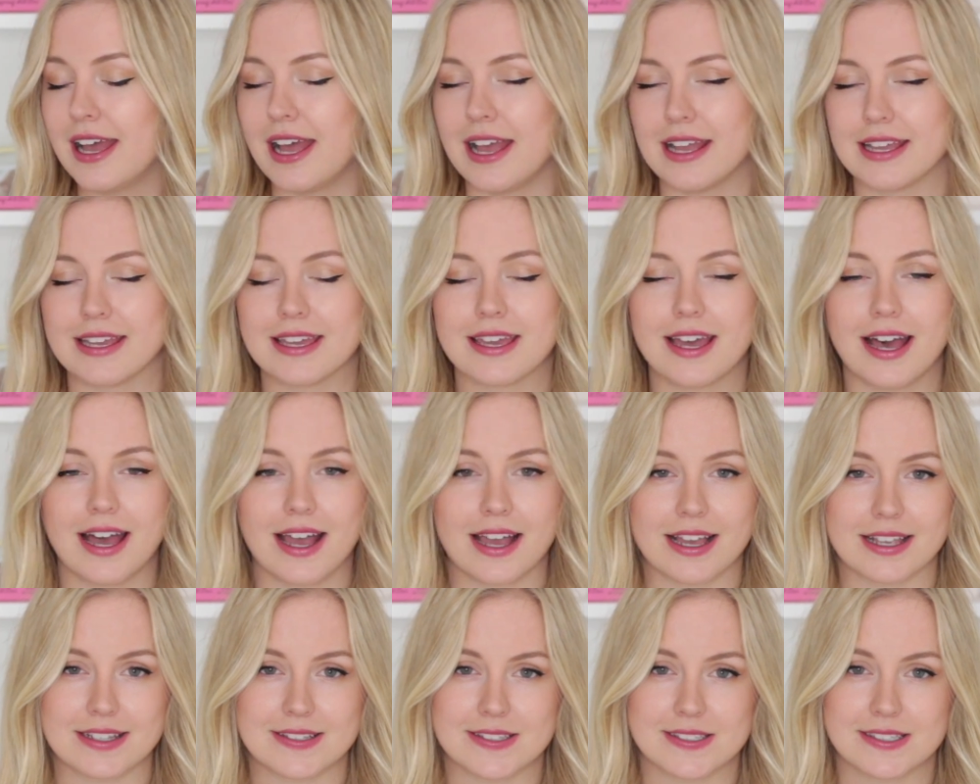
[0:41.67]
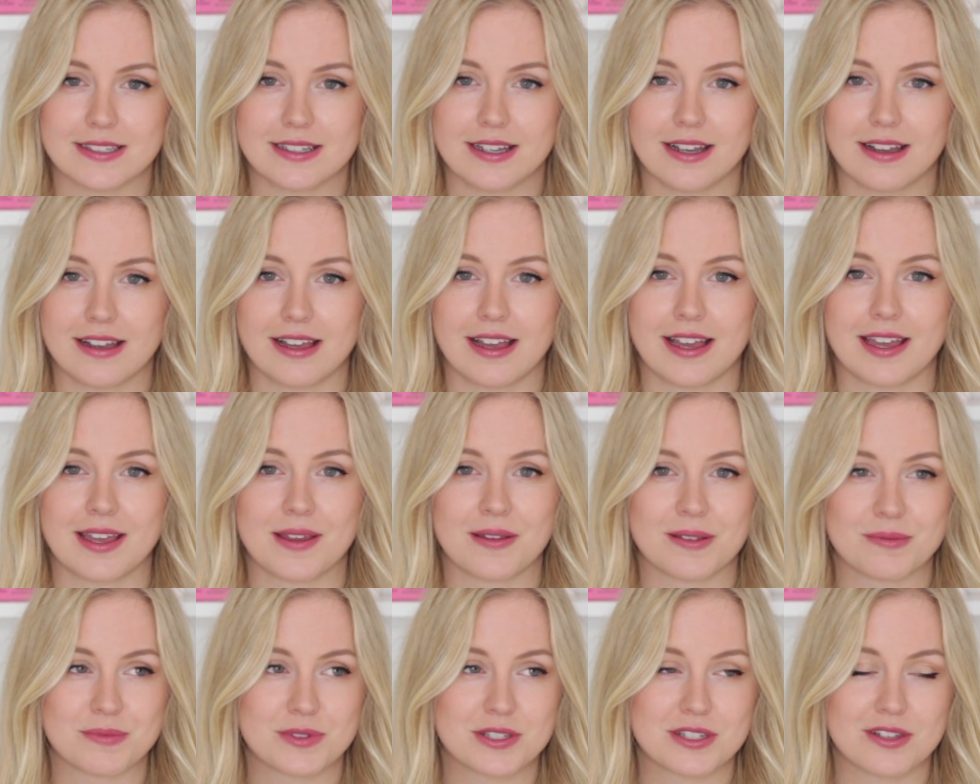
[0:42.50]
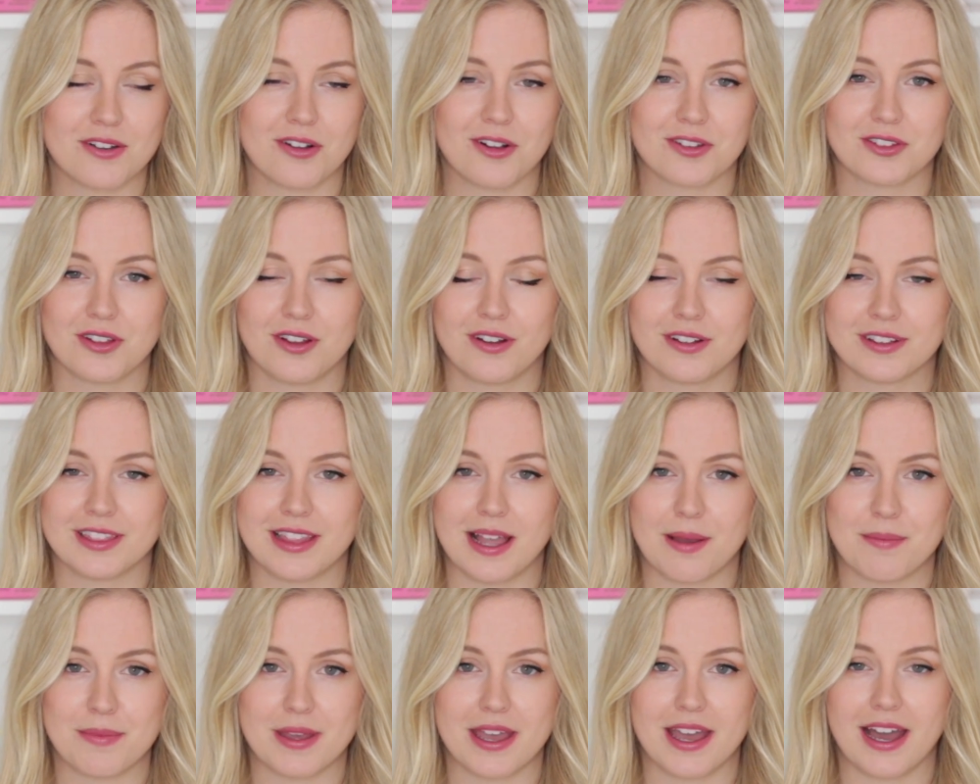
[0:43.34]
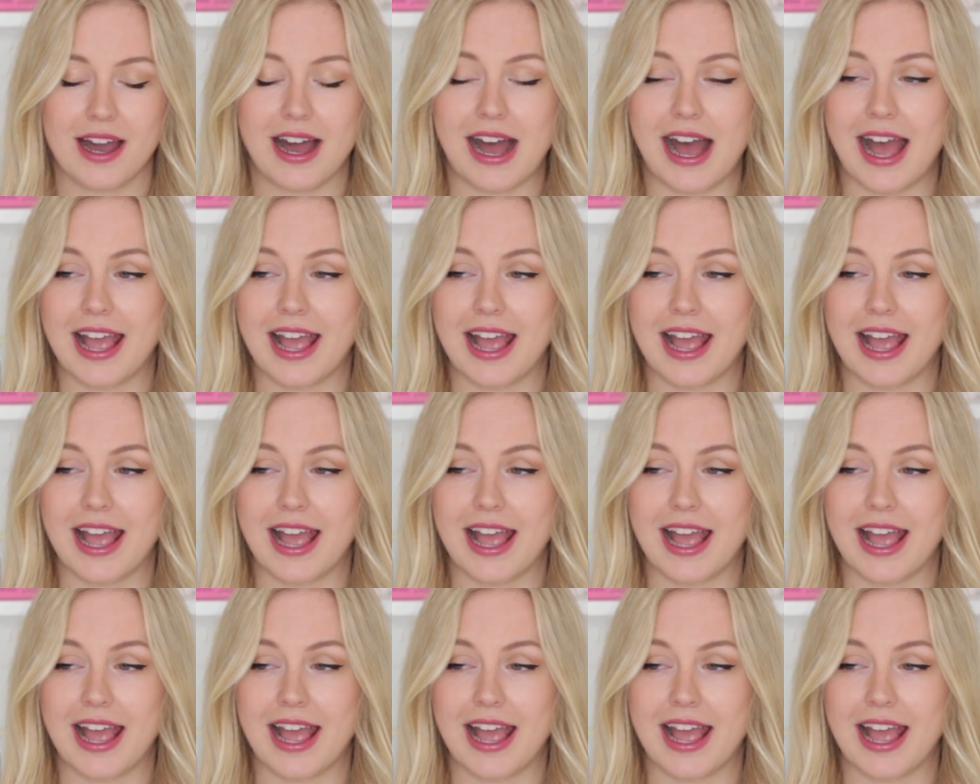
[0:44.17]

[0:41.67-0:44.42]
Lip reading: and guys, I am sold on La Mer.